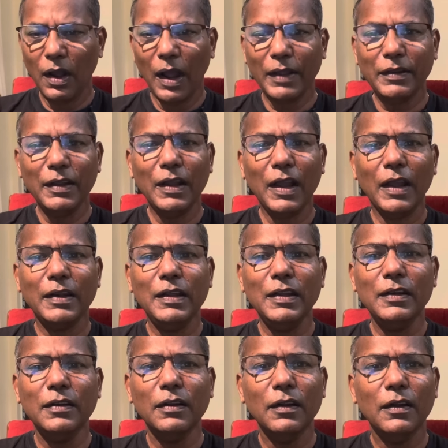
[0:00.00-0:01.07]
I think I
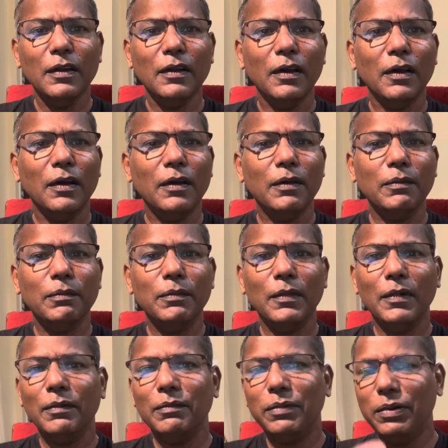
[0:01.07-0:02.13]
need
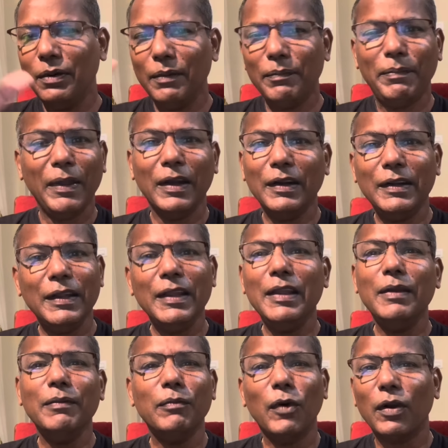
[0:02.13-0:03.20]
a bigger
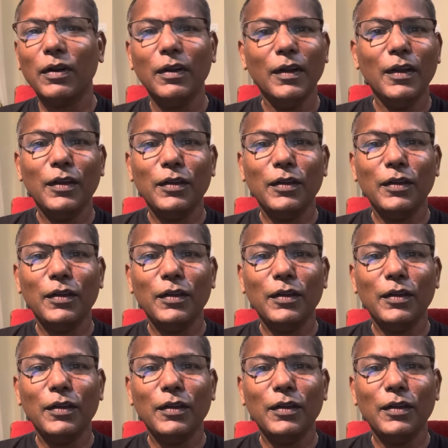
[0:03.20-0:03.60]
team, or,